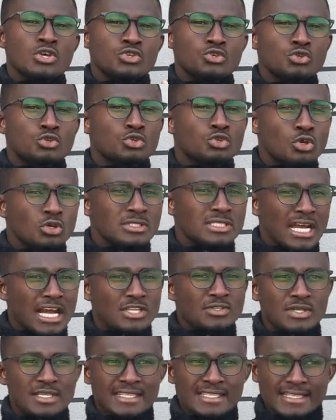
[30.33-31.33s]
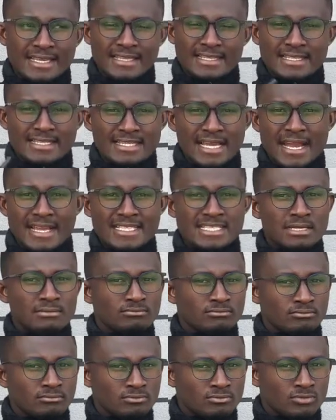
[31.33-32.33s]
You don't actually take this
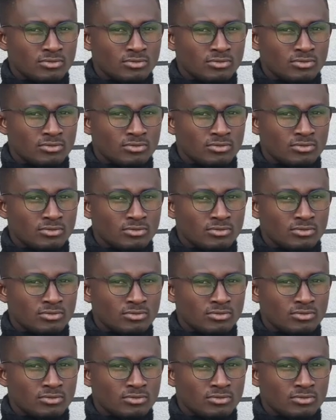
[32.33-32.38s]
item